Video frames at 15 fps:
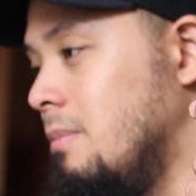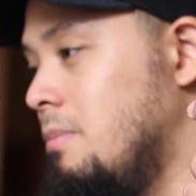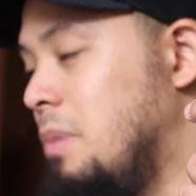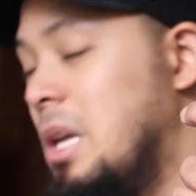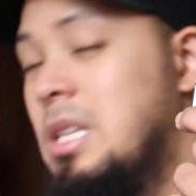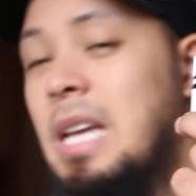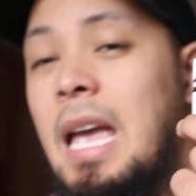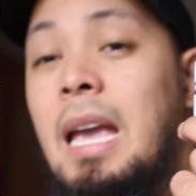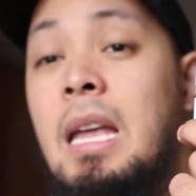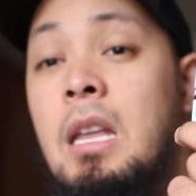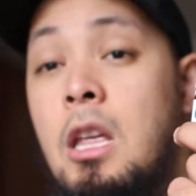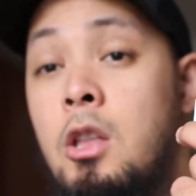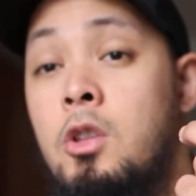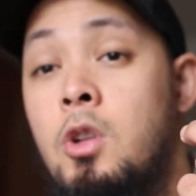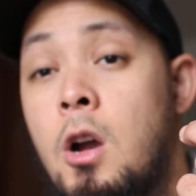be taken
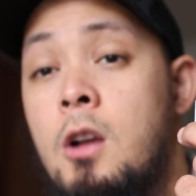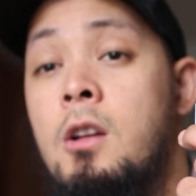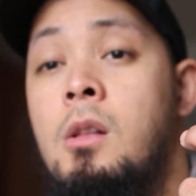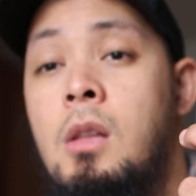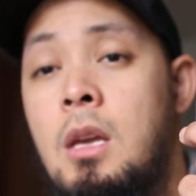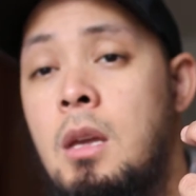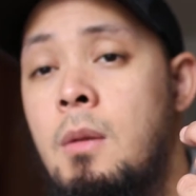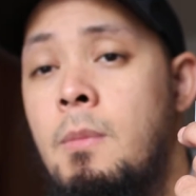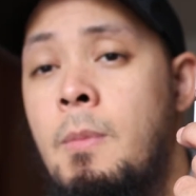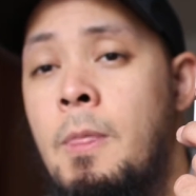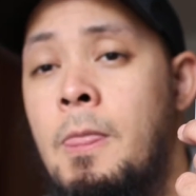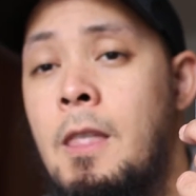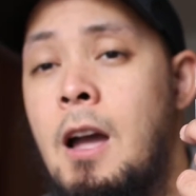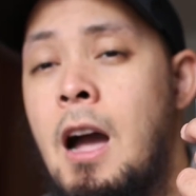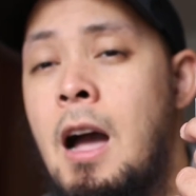internally
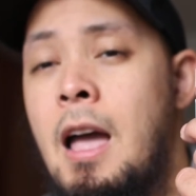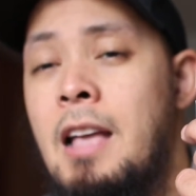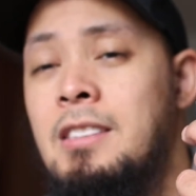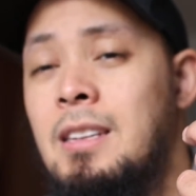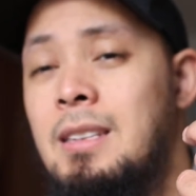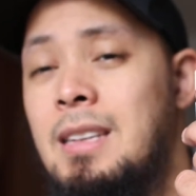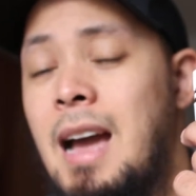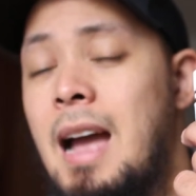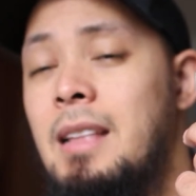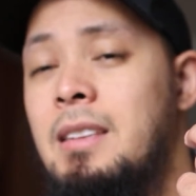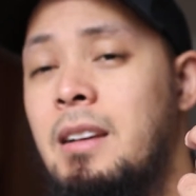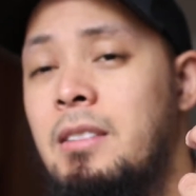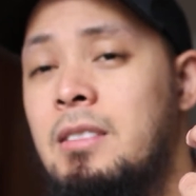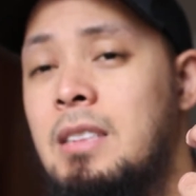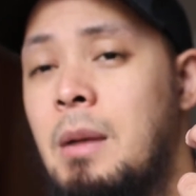as a
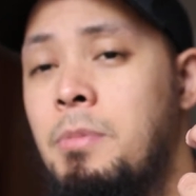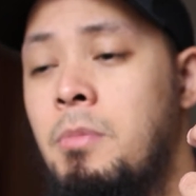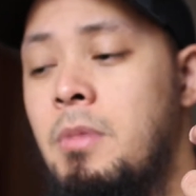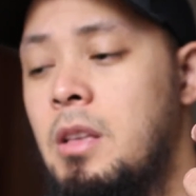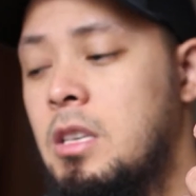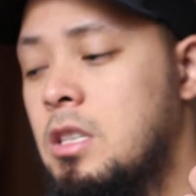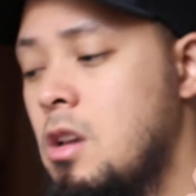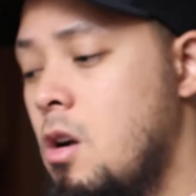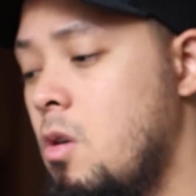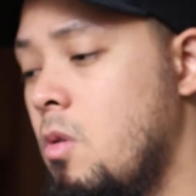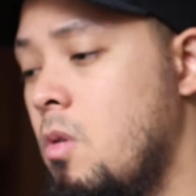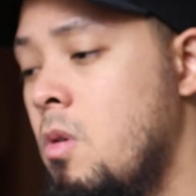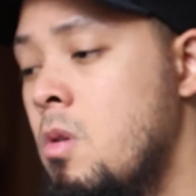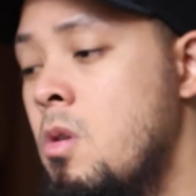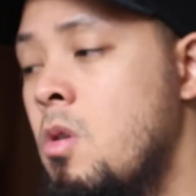dietary supplement.
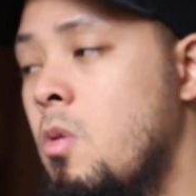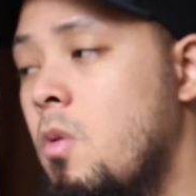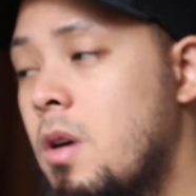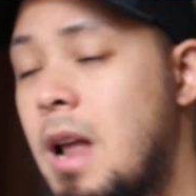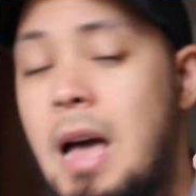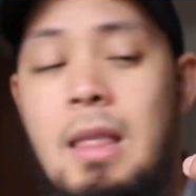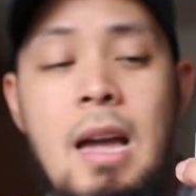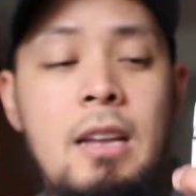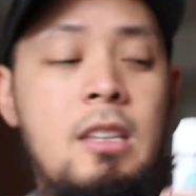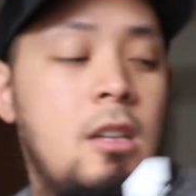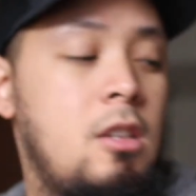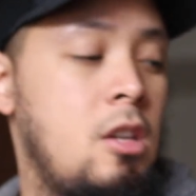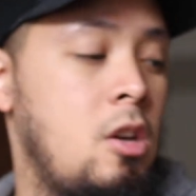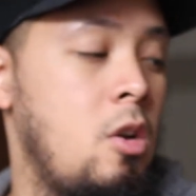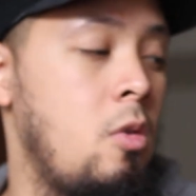So what I like to
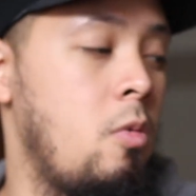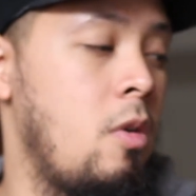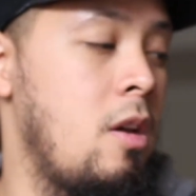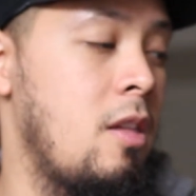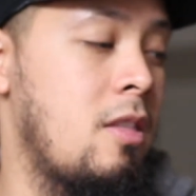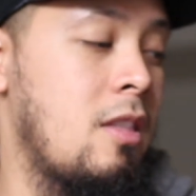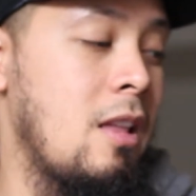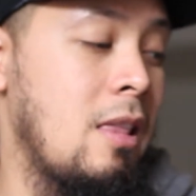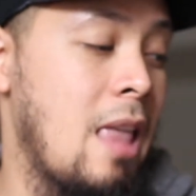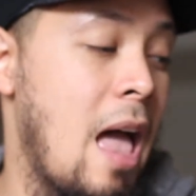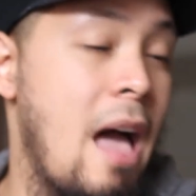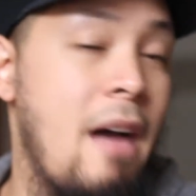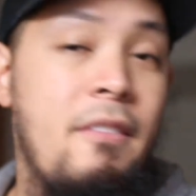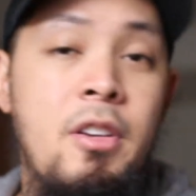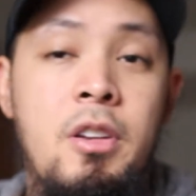do with the
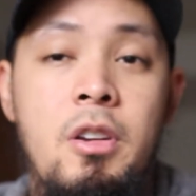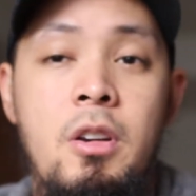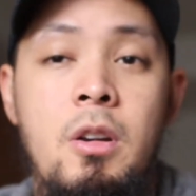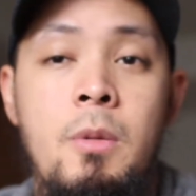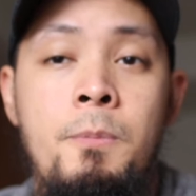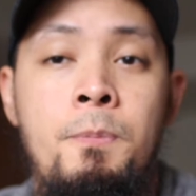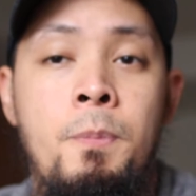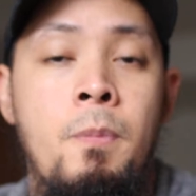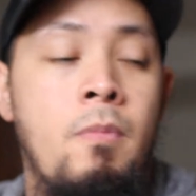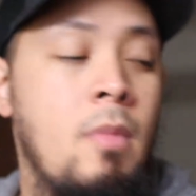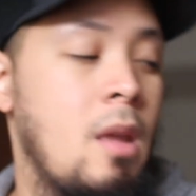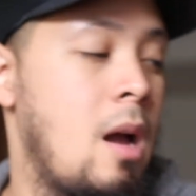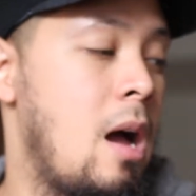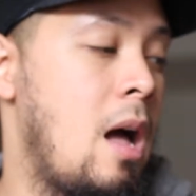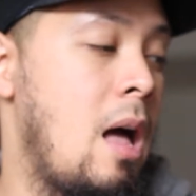lavender
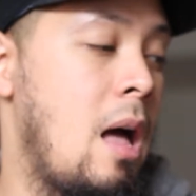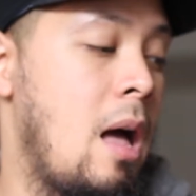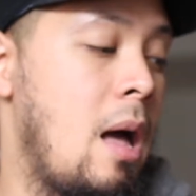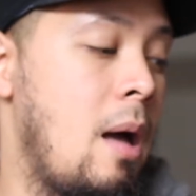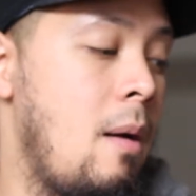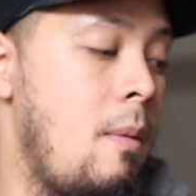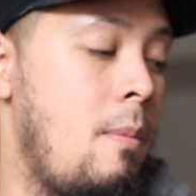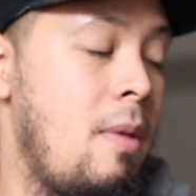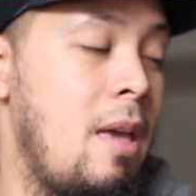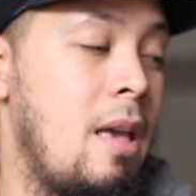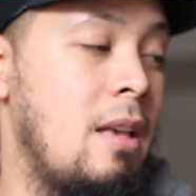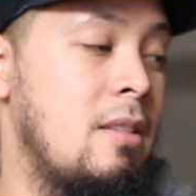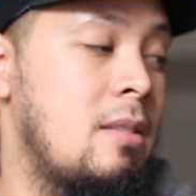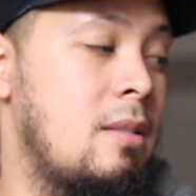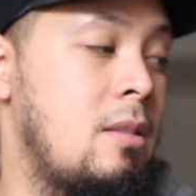
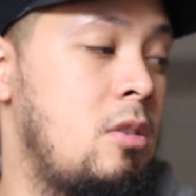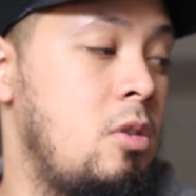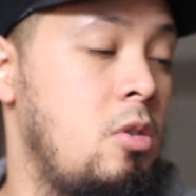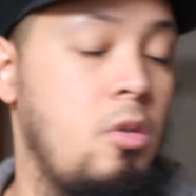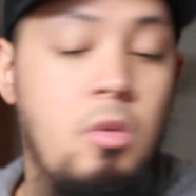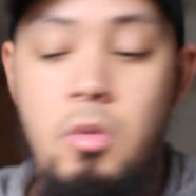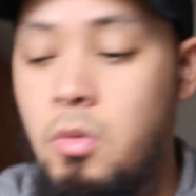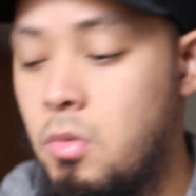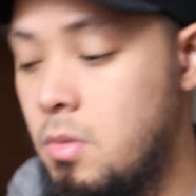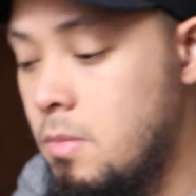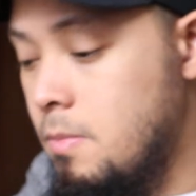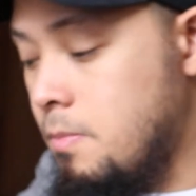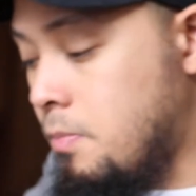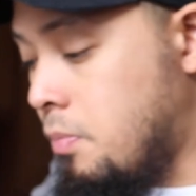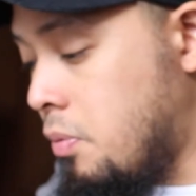is to
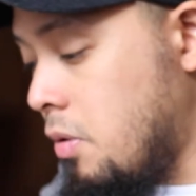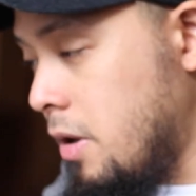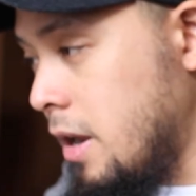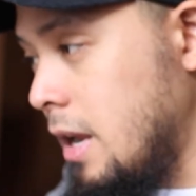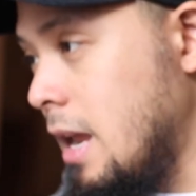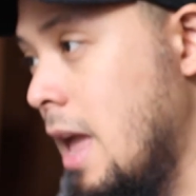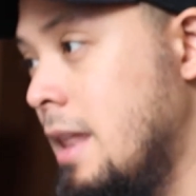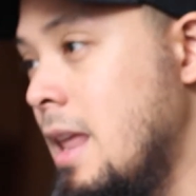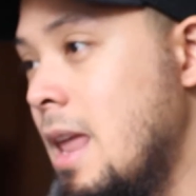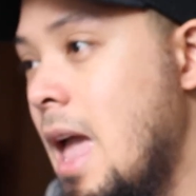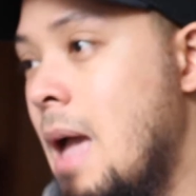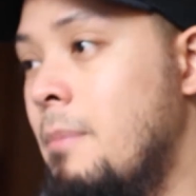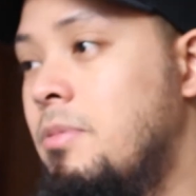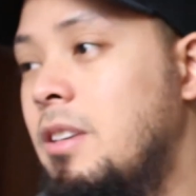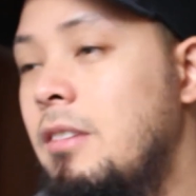put it in an
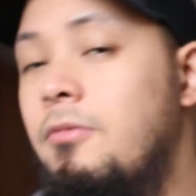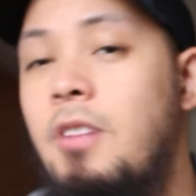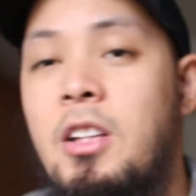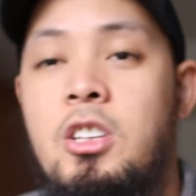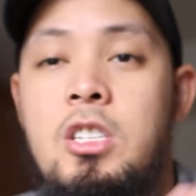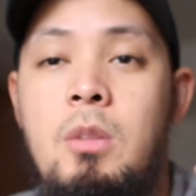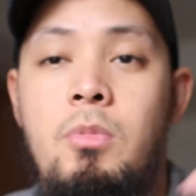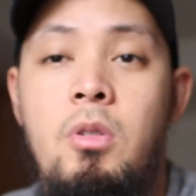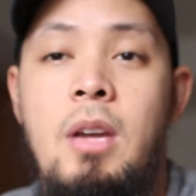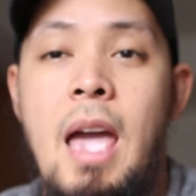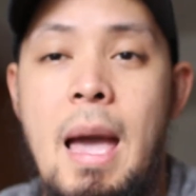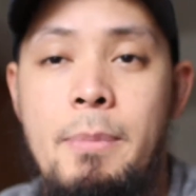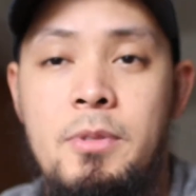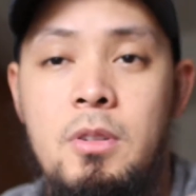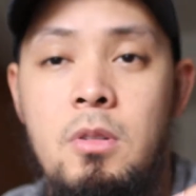empty vegetable
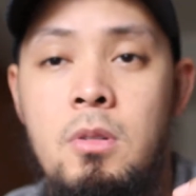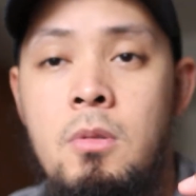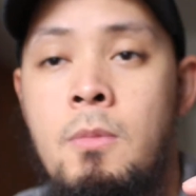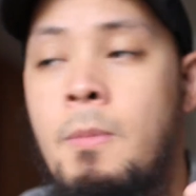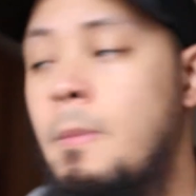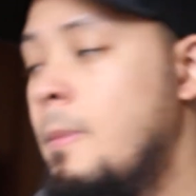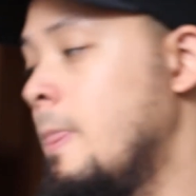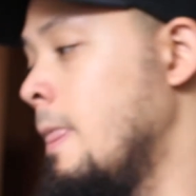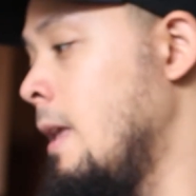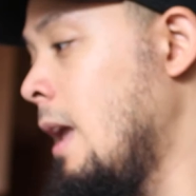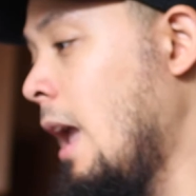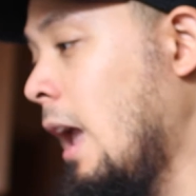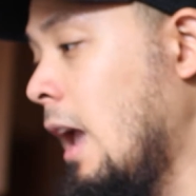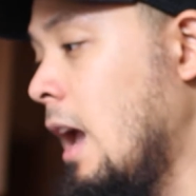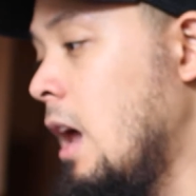capsule.
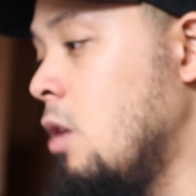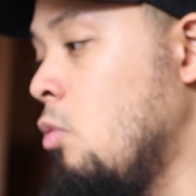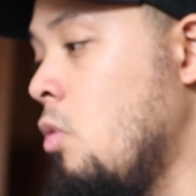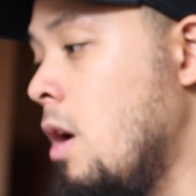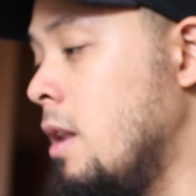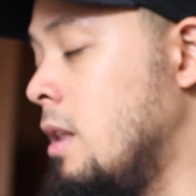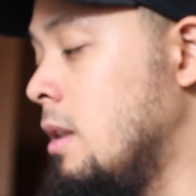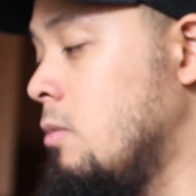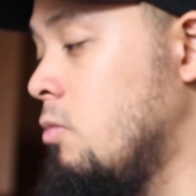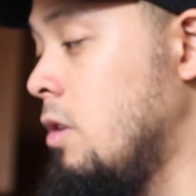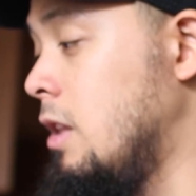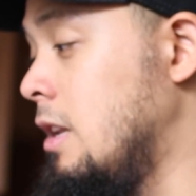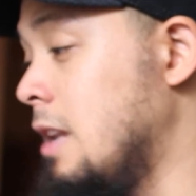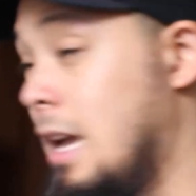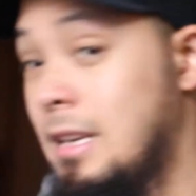And one
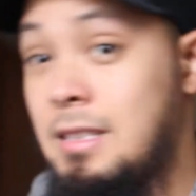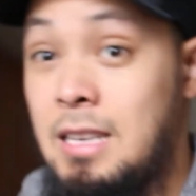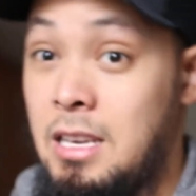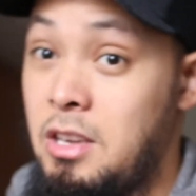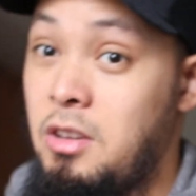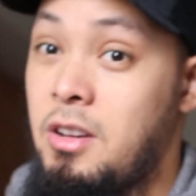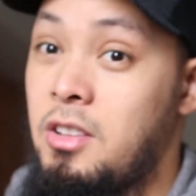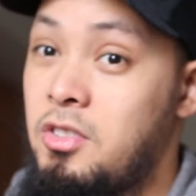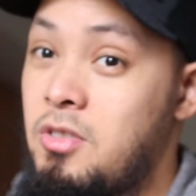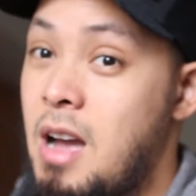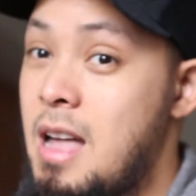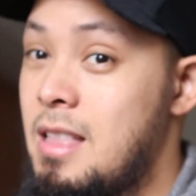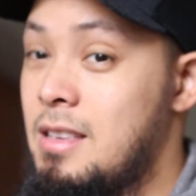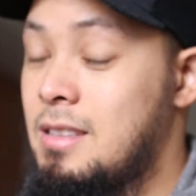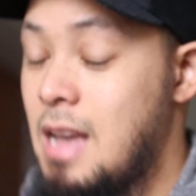really nice thing you can
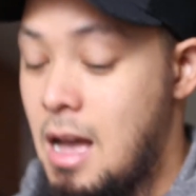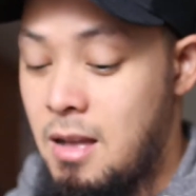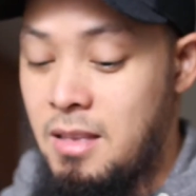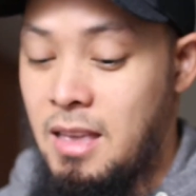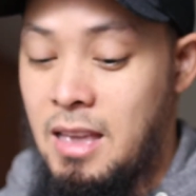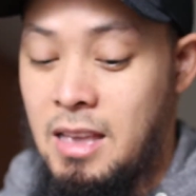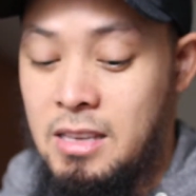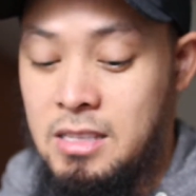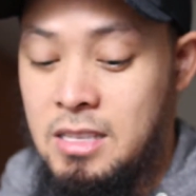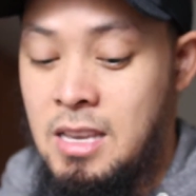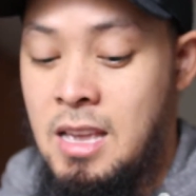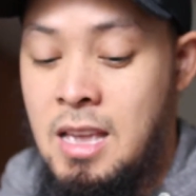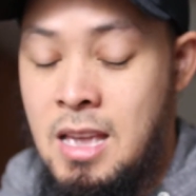try this out is